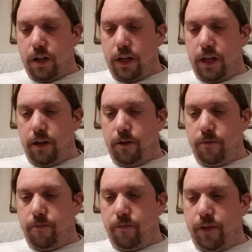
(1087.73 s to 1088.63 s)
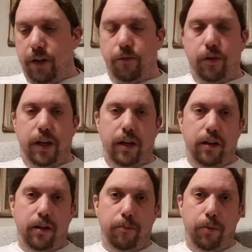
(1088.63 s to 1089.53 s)
and
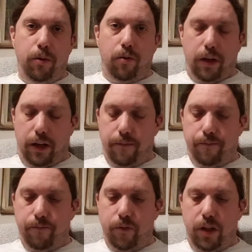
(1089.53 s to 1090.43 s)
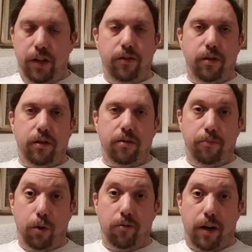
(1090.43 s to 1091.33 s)
thankfully the blue on it isn't
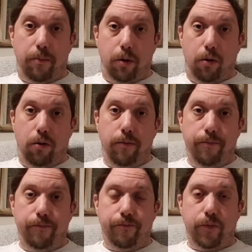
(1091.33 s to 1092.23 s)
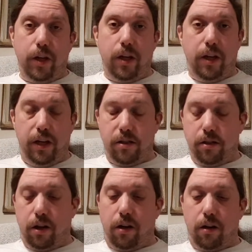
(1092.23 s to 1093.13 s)
Blu-ray blue, it's
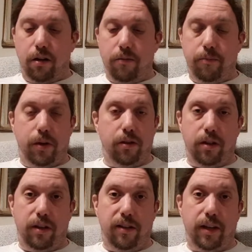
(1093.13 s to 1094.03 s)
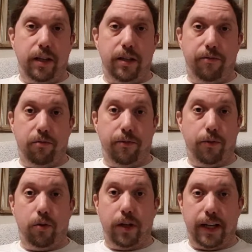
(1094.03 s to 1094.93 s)
dark, because this is actually for a
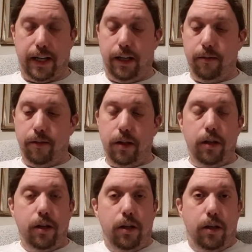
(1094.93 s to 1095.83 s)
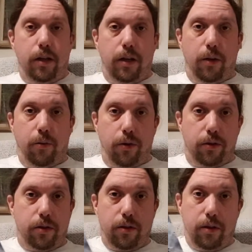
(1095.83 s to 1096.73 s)
4K, and it
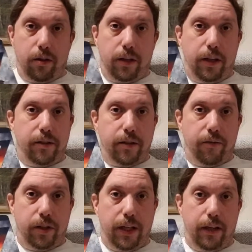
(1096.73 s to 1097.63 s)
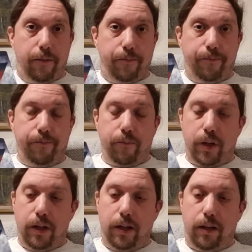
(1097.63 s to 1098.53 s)
was 1917.
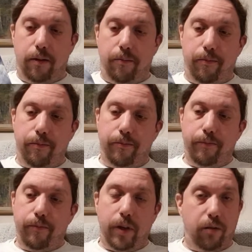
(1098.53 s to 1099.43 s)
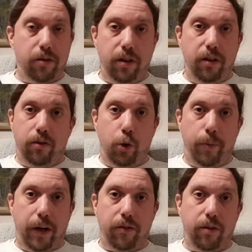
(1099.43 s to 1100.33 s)
Now it was only
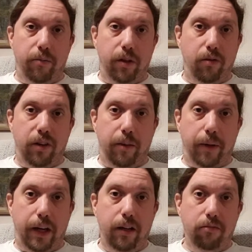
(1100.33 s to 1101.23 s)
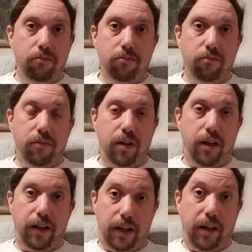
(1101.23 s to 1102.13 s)
£2 something on eBay,
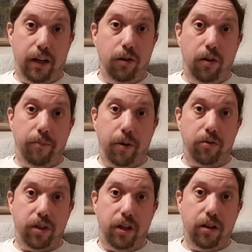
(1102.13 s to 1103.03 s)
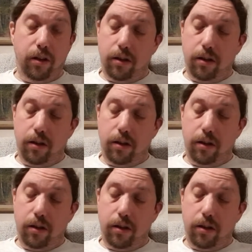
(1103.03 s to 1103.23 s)
and that included postage.